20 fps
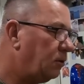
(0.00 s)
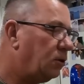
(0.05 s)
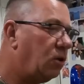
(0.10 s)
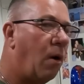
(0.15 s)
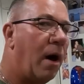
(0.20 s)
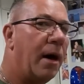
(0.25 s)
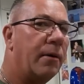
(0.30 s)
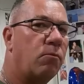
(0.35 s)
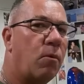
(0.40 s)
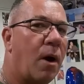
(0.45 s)

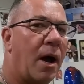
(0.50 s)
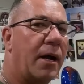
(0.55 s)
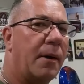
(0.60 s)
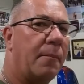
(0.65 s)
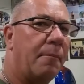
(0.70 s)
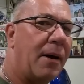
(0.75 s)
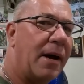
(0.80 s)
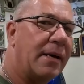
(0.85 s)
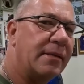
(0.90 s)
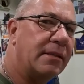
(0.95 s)
So I ride
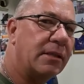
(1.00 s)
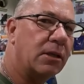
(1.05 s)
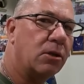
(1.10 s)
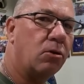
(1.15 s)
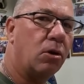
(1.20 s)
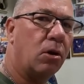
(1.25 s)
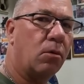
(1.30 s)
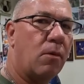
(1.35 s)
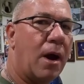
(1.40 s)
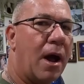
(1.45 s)
a
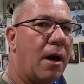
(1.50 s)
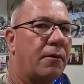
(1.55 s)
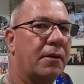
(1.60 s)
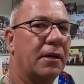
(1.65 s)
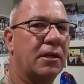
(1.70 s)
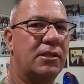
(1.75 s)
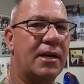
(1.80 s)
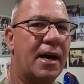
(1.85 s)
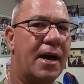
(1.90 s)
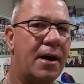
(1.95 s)
bicycle around
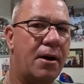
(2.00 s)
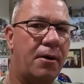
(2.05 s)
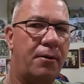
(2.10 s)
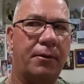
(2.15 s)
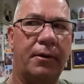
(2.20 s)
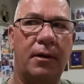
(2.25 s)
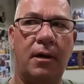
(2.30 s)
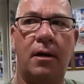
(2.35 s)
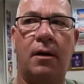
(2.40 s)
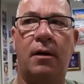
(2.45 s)
the
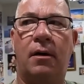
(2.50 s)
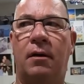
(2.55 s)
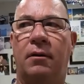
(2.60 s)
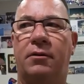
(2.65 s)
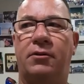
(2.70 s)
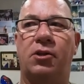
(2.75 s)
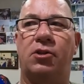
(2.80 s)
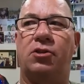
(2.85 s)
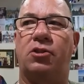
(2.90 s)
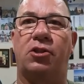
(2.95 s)
town
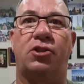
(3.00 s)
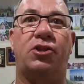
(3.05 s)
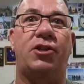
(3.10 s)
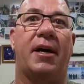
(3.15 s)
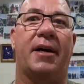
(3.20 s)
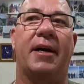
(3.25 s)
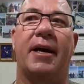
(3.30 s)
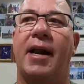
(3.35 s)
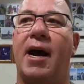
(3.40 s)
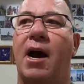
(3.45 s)
just to
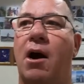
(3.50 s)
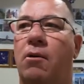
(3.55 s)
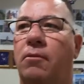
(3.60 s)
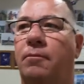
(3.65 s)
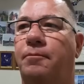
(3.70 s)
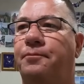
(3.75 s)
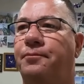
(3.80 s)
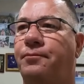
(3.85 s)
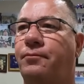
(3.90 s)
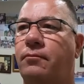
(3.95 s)
check it
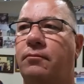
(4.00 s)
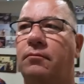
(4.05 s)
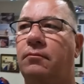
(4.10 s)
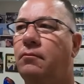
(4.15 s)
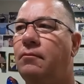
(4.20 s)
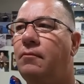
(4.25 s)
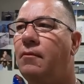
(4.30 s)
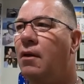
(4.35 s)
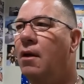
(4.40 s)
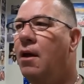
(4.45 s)
out.
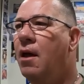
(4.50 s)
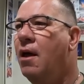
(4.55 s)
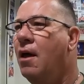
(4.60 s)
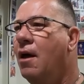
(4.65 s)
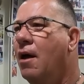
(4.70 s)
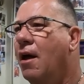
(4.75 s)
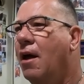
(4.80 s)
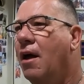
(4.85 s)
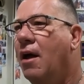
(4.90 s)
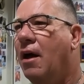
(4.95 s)

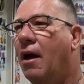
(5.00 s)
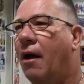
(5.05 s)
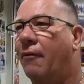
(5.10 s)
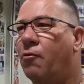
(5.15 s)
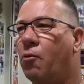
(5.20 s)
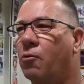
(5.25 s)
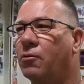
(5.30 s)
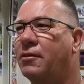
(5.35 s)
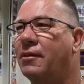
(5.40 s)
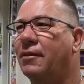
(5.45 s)

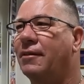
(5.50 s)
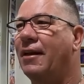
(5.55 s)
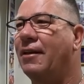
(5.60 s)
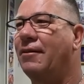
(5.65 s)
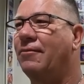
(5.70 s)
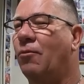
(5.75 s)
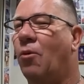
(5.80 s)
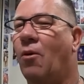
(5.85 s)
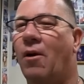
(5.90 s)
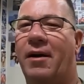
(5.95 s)
Of course, it
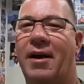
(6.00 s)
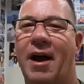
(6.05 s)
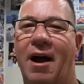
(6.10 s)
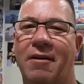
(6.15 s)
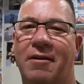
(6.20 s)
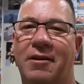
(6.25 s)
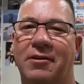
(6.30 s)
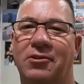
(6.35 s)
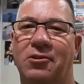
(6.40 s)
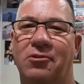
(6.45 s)
didn't work
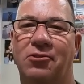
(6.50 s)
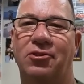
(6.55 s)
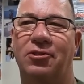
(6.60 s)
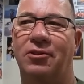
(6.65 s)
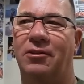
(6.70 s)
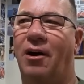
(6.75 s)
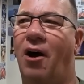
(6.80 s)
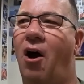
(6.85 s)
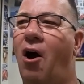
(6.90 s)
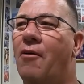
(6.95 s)
out because there's
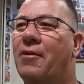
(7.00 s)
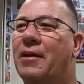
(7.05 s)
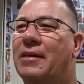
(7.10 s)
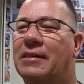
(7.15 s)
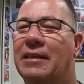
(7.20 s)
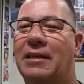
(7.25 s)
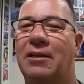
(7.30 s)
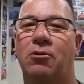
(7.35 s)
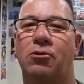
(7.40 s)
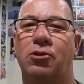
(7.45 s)
all
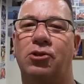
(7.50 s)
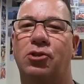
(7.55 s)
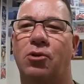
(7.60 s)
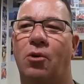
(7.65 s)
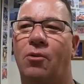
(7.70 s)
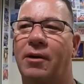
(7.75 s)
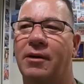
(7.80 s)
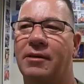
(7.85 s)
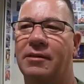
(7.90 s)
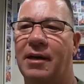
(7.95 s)
these little
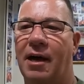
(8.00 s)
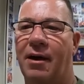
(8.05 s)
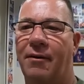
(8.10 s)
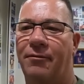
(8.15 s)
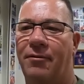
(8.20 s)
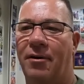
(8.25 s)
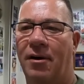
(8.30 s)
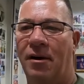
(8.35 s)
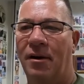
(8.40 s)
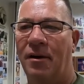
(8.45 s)
sois
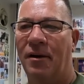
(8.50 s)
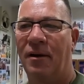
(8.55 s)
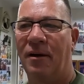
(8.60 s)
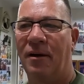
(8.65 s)
have